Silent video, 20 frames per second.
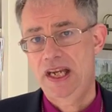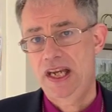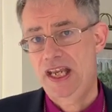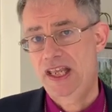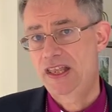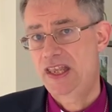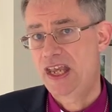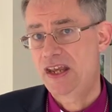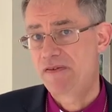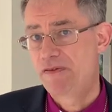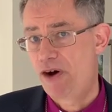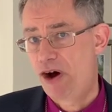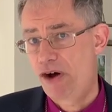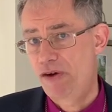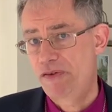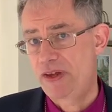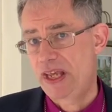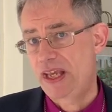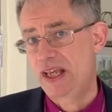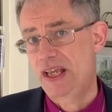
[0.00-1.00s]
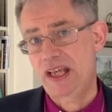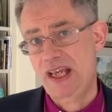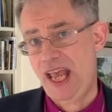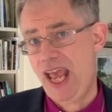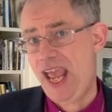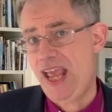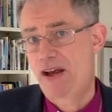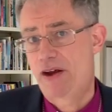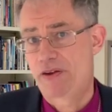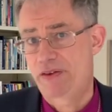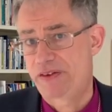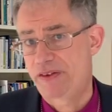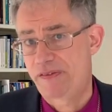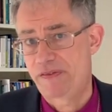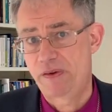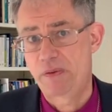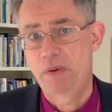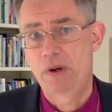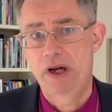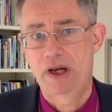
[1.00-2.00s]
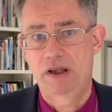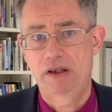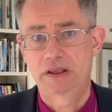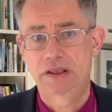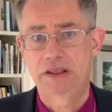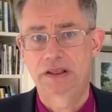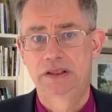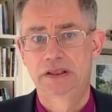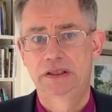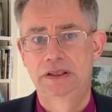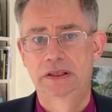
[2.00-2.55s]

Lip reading: in the evolving chaos of the world,